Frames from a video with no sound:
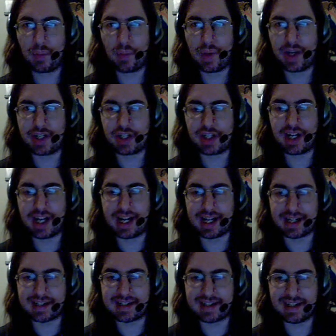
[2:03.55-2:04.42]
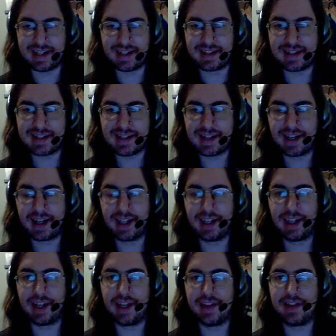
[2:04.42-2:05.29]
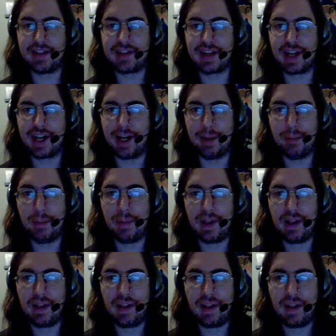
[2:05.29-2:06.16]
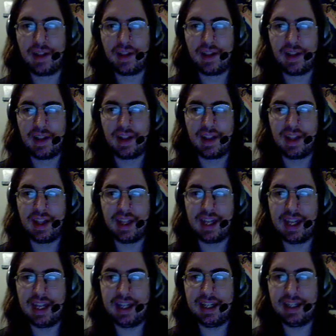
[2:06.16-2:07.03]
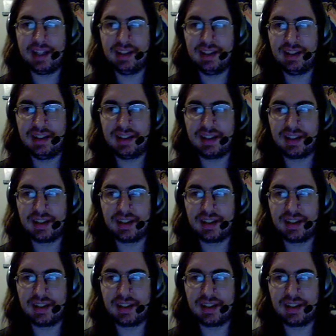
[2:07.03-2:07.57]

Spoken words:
Russian accents a lot of the time. And